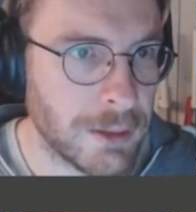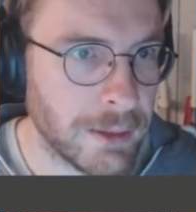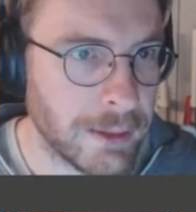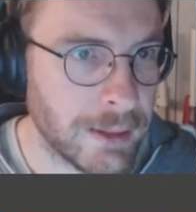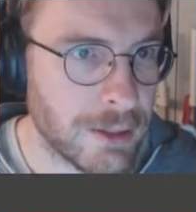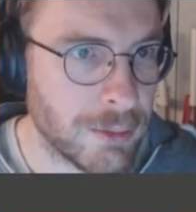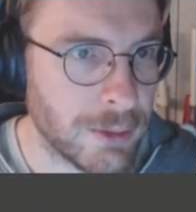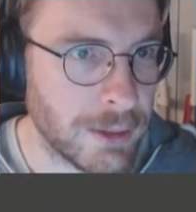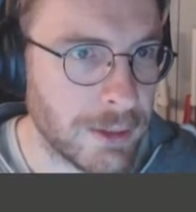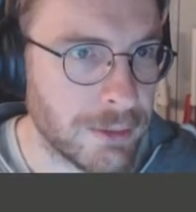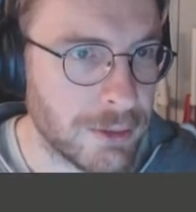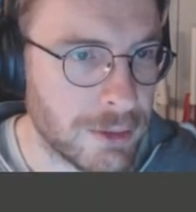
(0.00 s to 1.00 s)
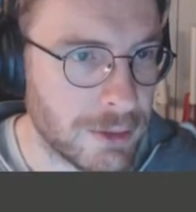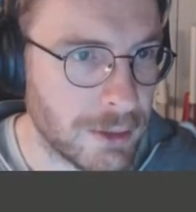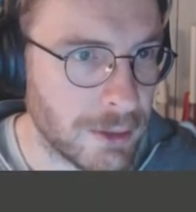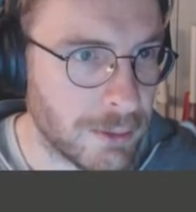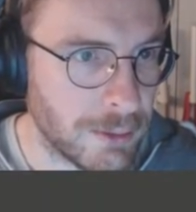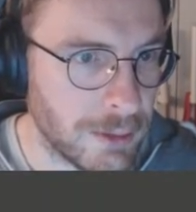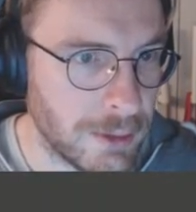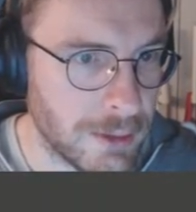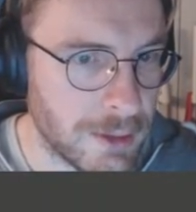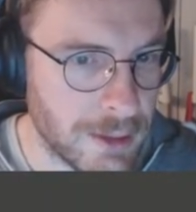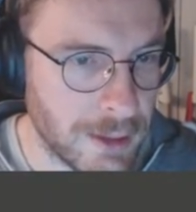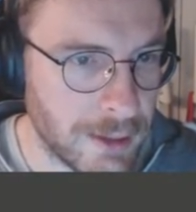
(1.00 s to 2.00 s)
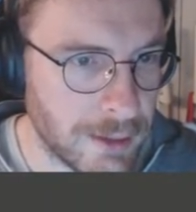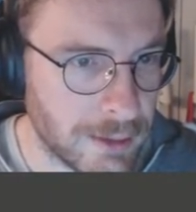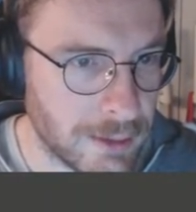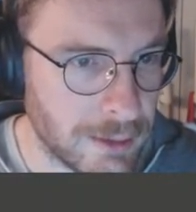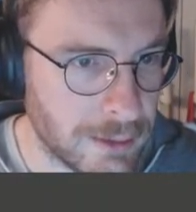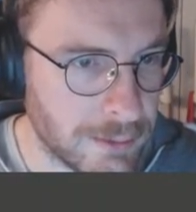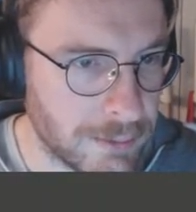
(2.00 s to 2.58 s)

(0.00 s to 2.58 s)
Guess we'll have to stick with this angle.